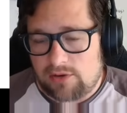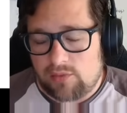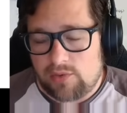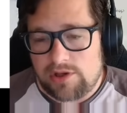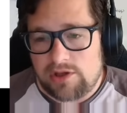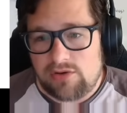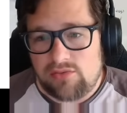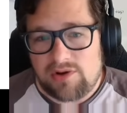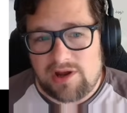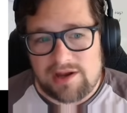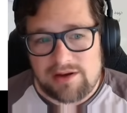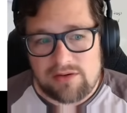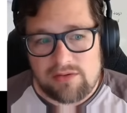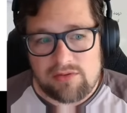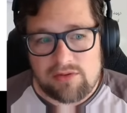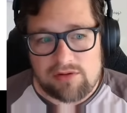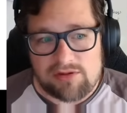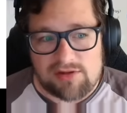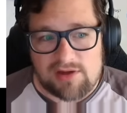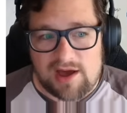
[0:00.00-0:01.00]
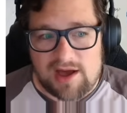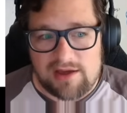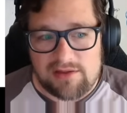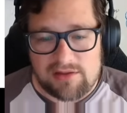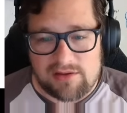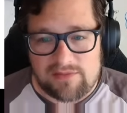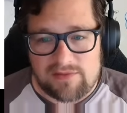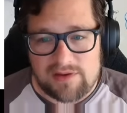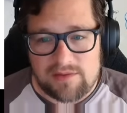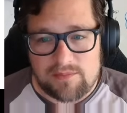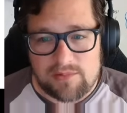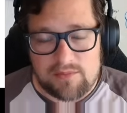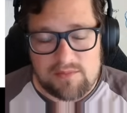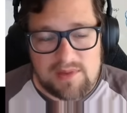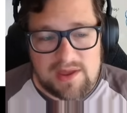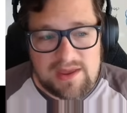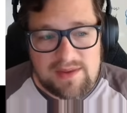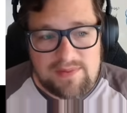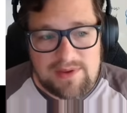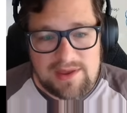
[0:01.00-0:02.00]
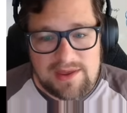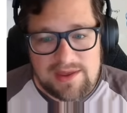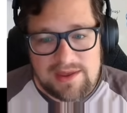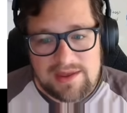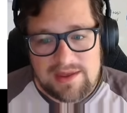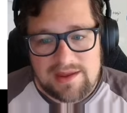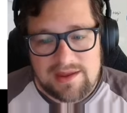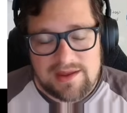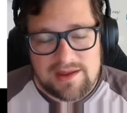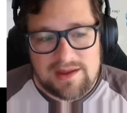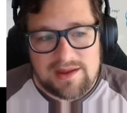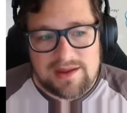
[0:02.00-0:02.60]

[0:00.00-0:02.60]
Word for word: We do not know the size of it, but maybe